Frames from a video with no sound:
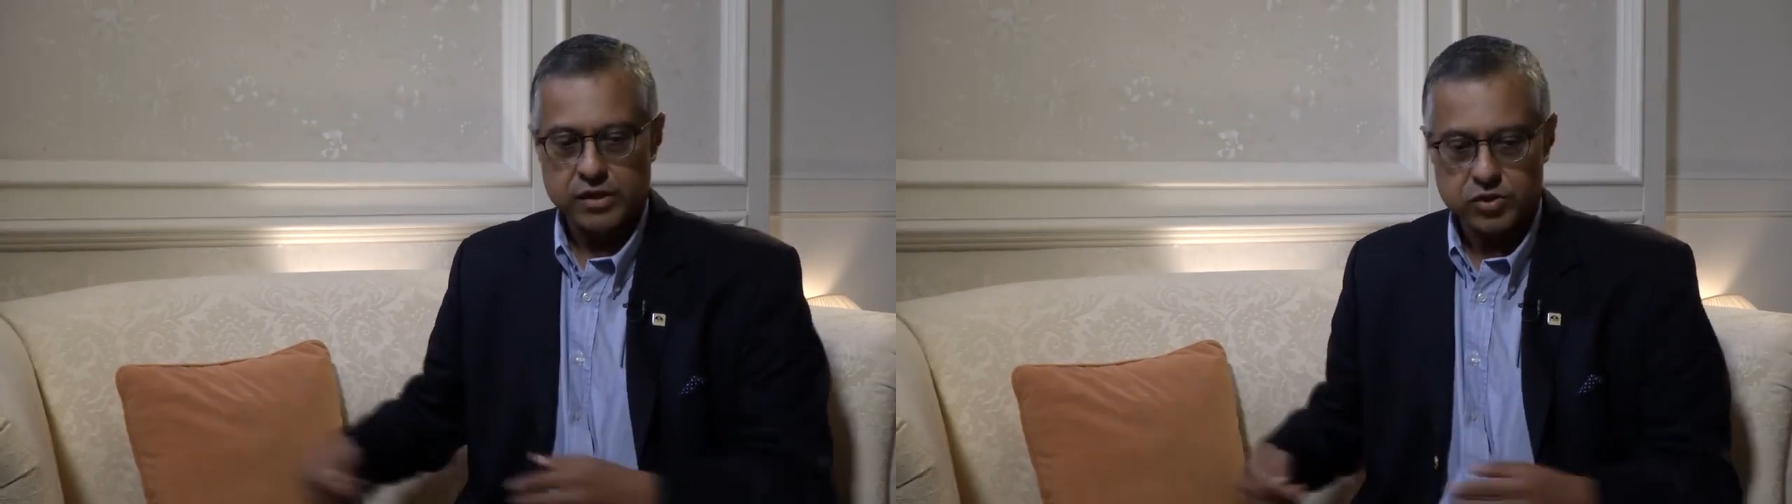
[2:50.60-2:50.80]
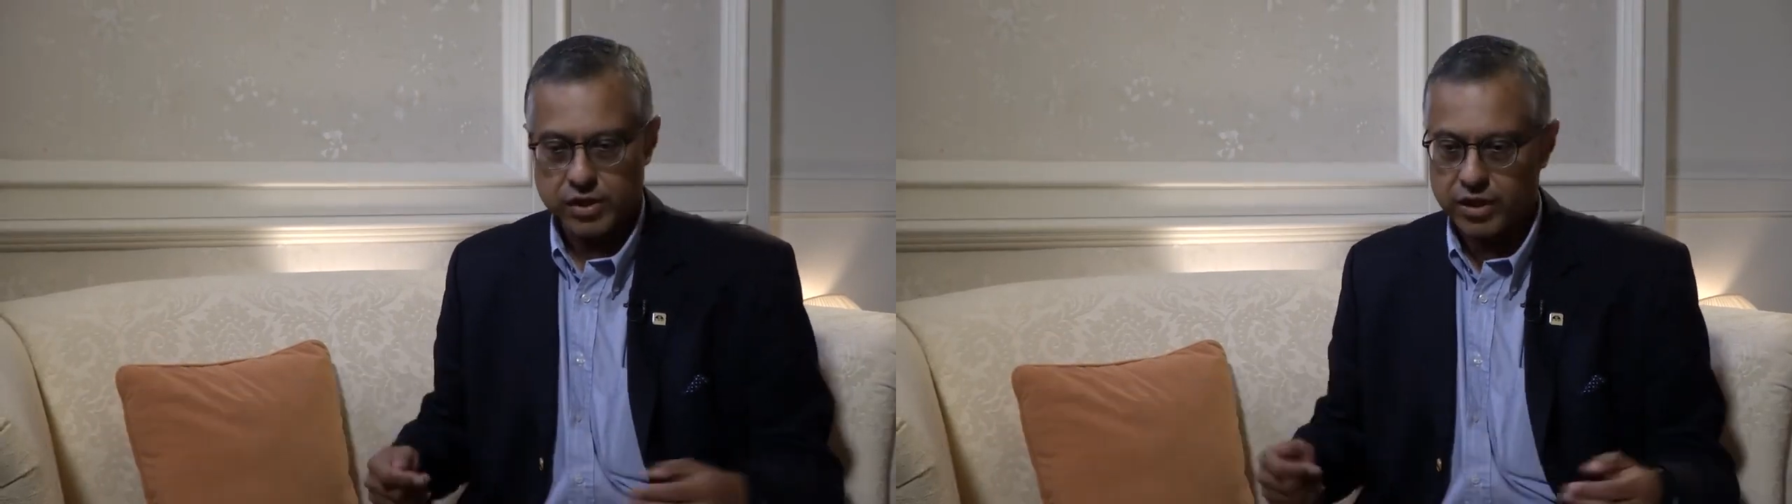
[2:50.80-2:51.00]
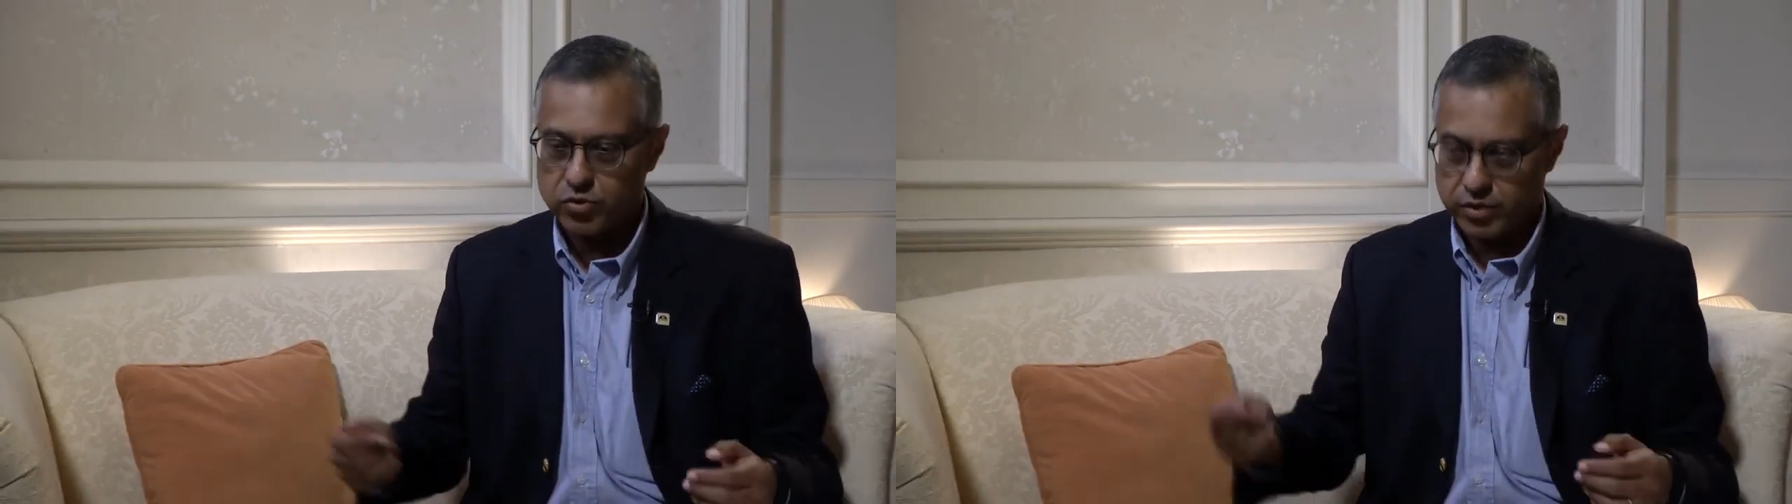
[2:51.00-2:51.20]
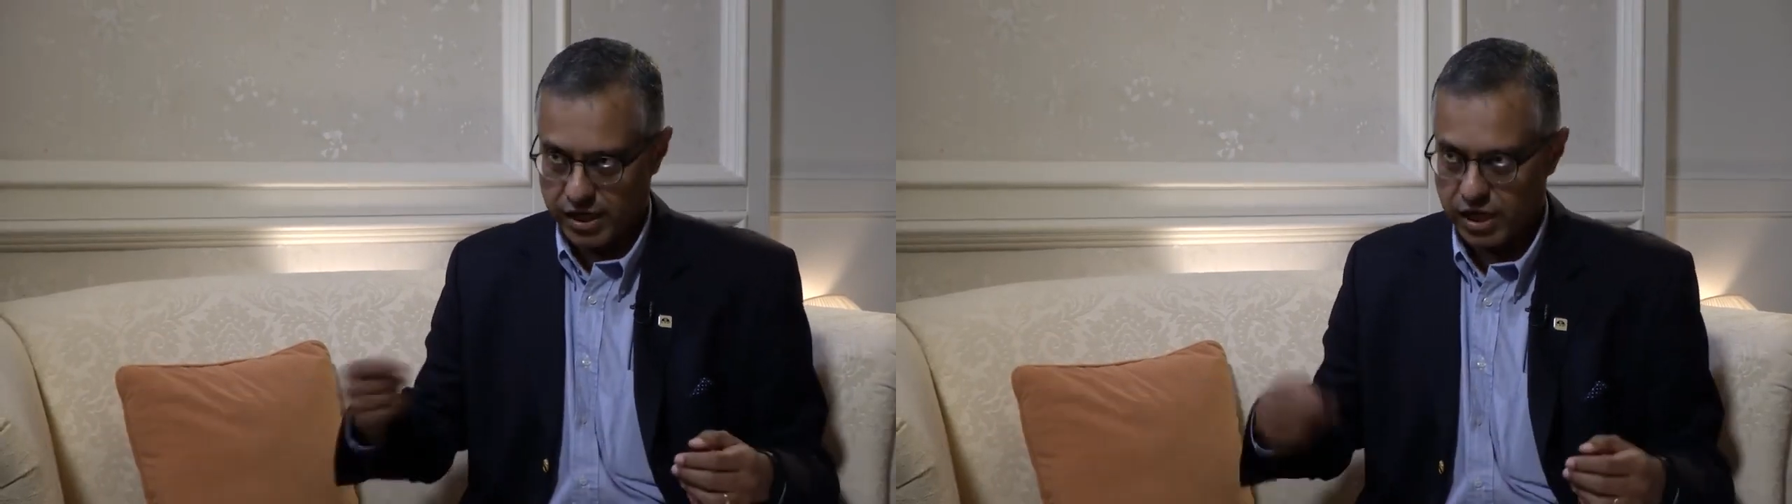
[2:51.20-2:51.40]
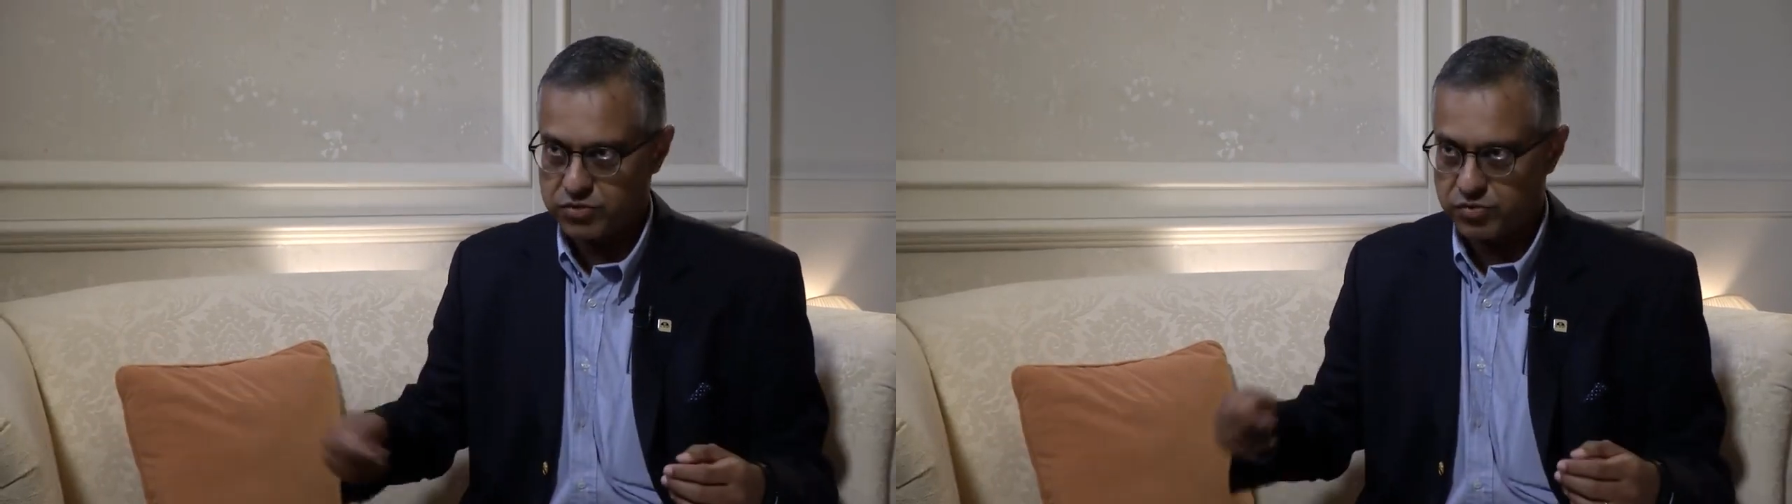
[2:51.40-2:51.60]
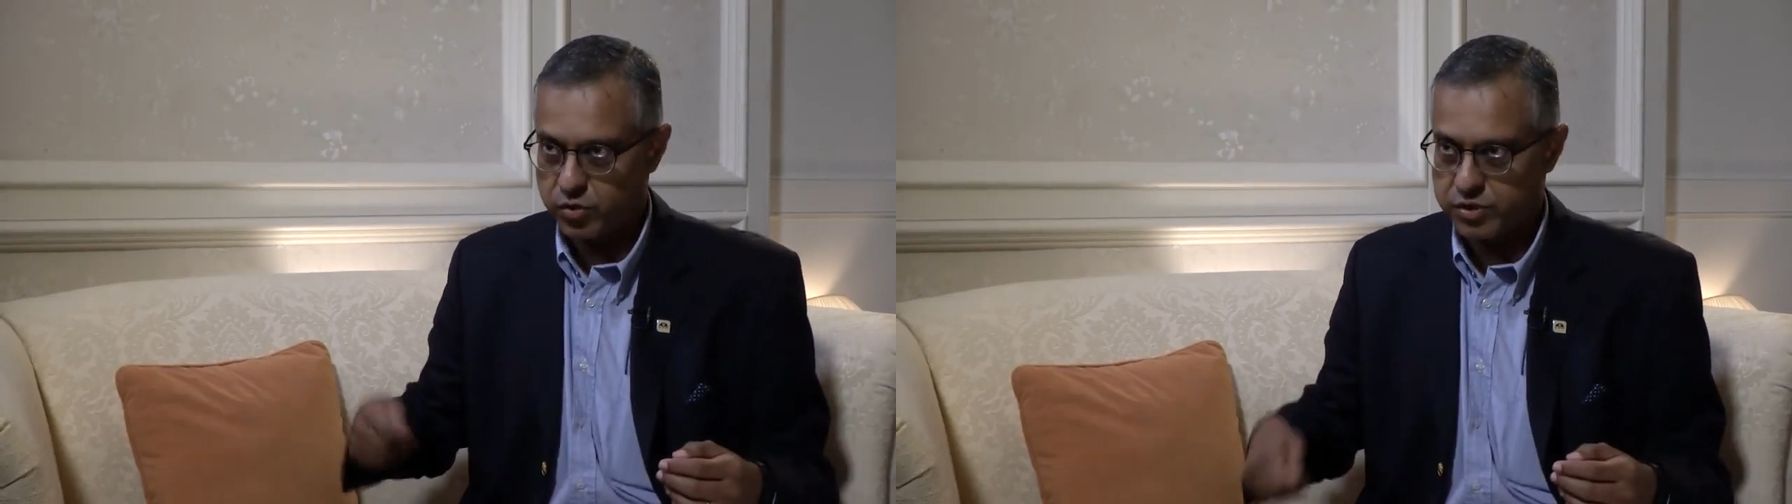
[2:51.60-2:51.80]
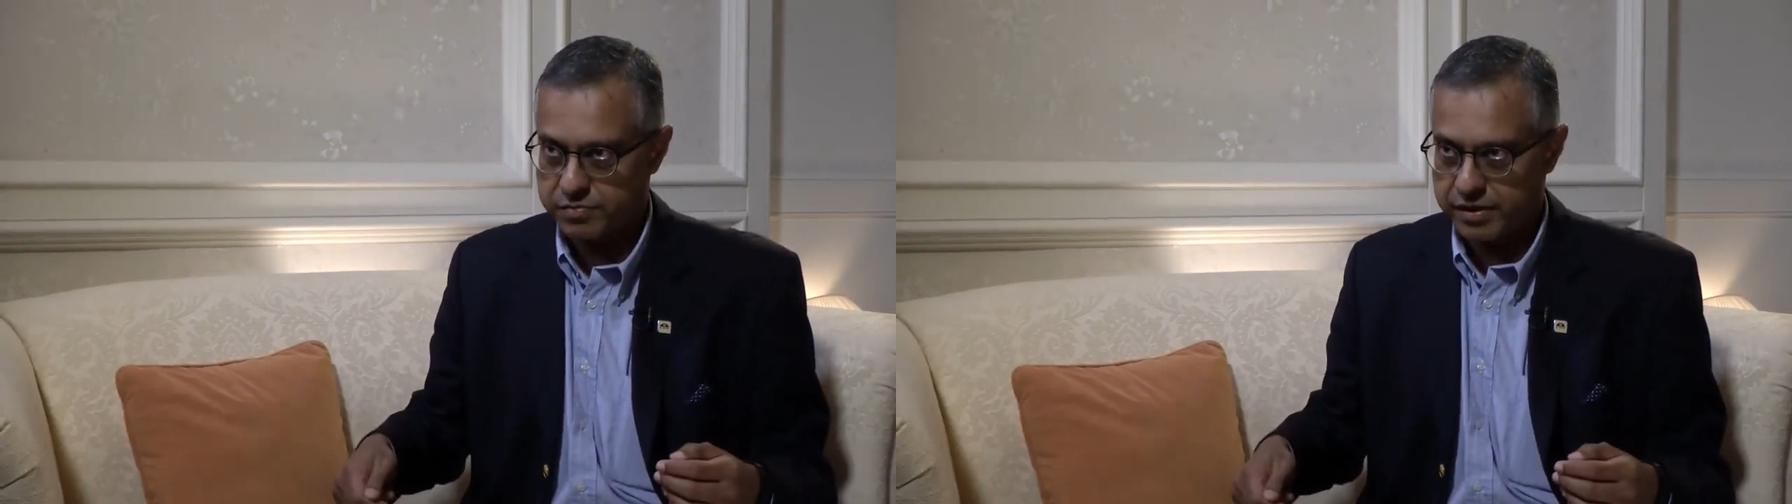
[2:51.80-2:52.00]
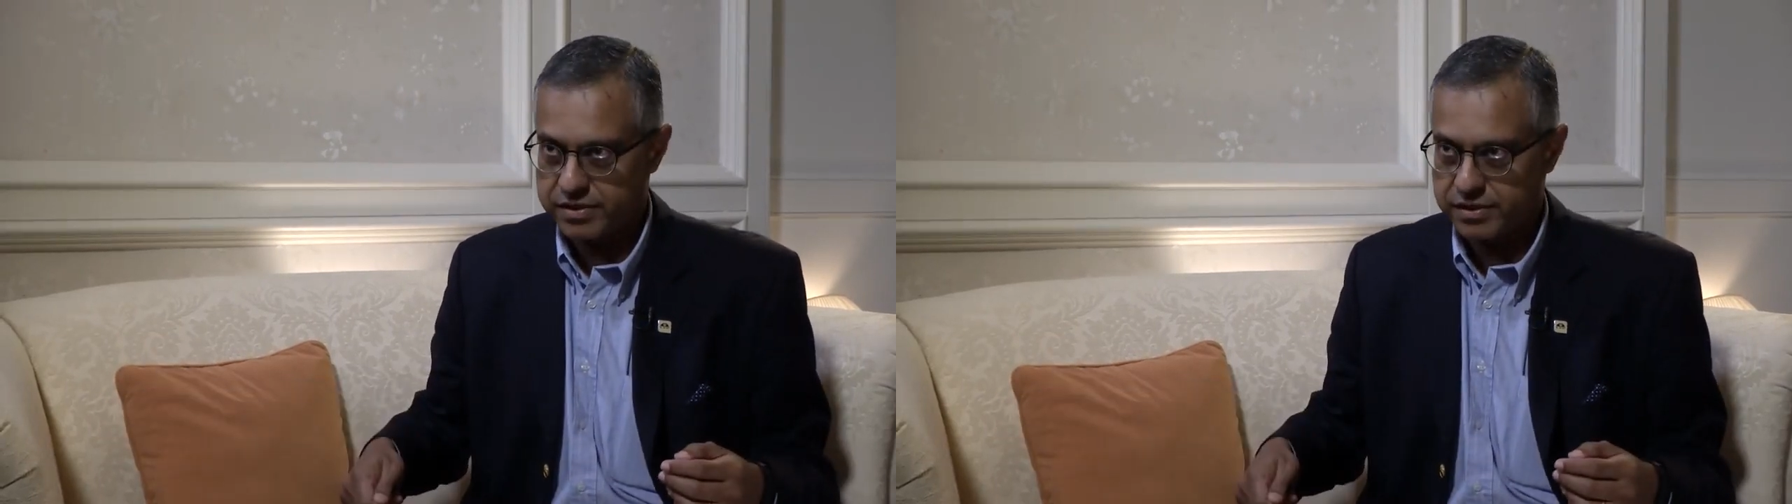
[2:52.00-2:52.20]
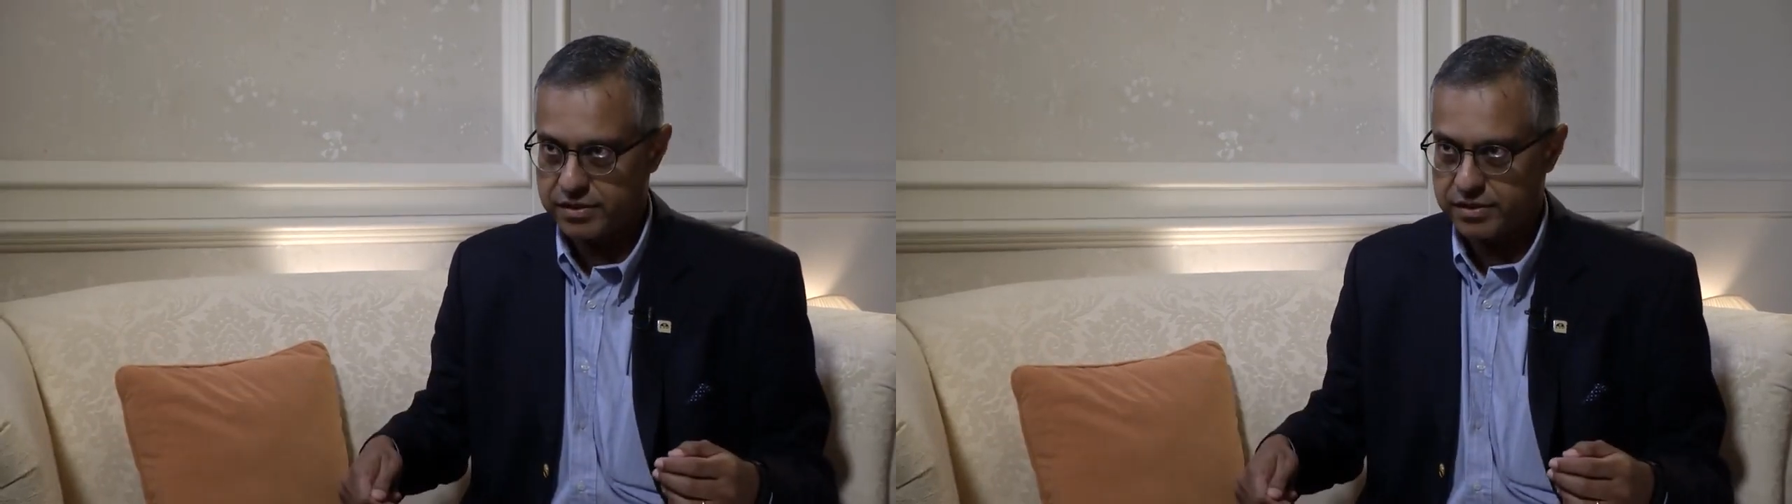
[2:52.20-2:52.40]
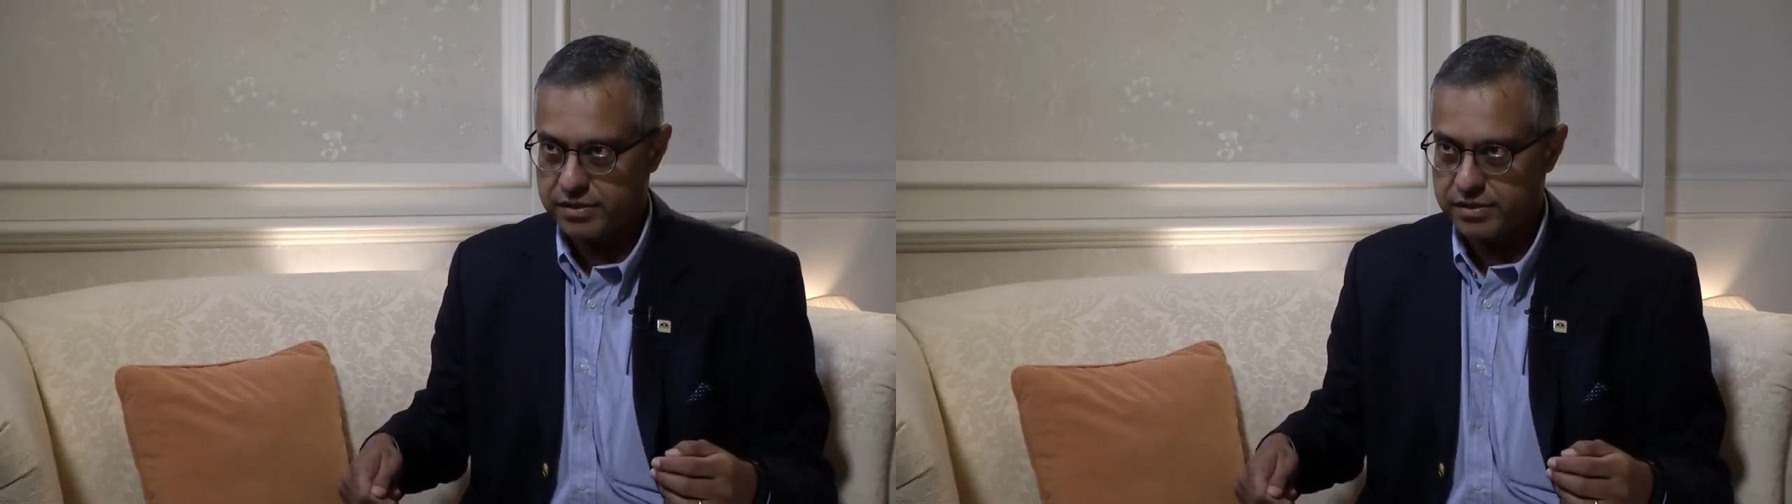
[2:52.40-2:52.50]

So now your cash flow is better.